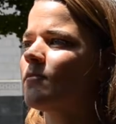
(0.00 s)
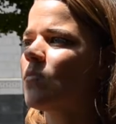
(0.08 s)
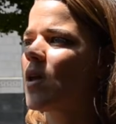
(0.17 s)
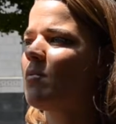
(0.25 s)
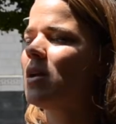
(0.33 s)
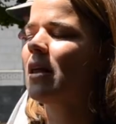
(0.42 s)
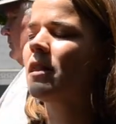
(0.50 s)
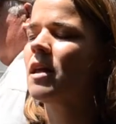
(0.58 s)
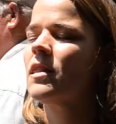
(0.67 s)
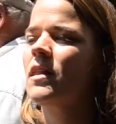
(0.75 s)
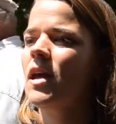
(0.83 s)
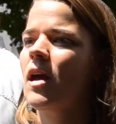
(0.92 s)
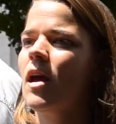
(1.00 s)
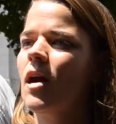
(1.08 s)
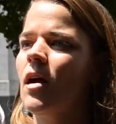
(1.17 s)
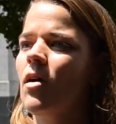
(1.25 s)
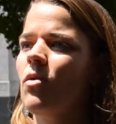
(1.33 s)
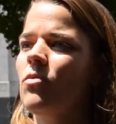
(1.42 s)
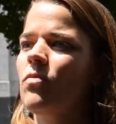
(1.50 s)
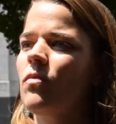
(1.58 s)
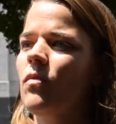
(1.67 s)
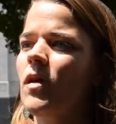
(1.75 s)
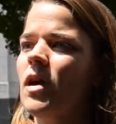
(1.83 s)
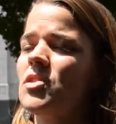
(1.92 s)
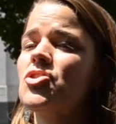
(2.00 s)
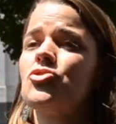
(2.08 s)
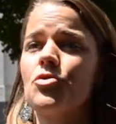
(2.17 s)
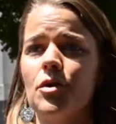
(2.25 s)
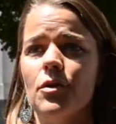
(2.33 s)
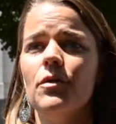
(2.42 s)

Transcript: I think it's true